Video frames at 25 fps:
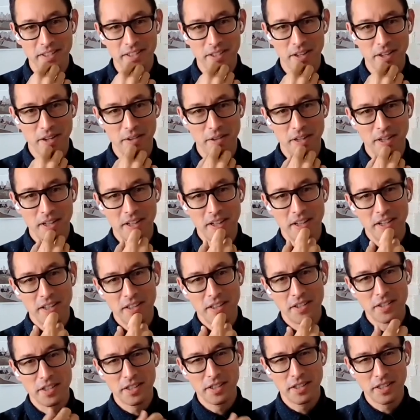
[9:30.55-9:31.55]
So
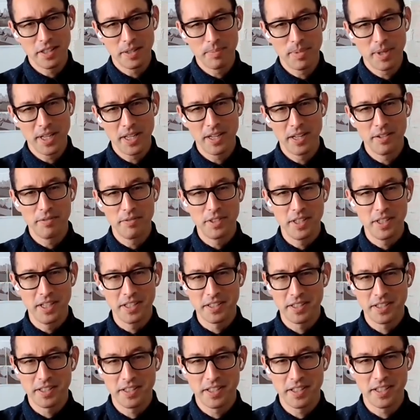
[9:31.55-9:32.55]
there's a little bit of
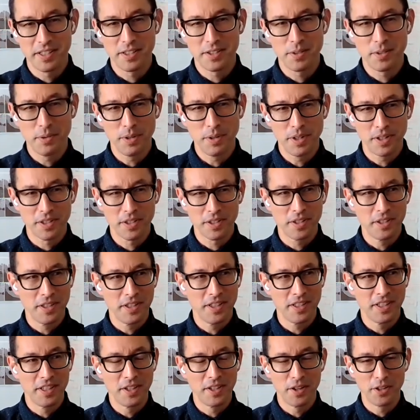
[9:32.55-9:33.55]
just
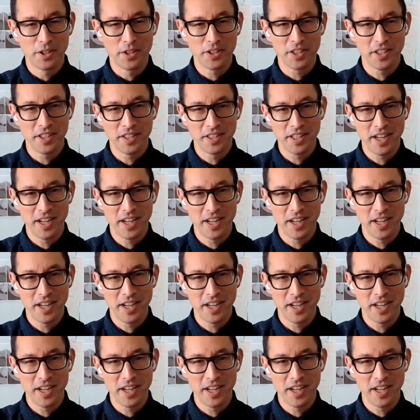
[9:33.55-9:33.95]
historical inertia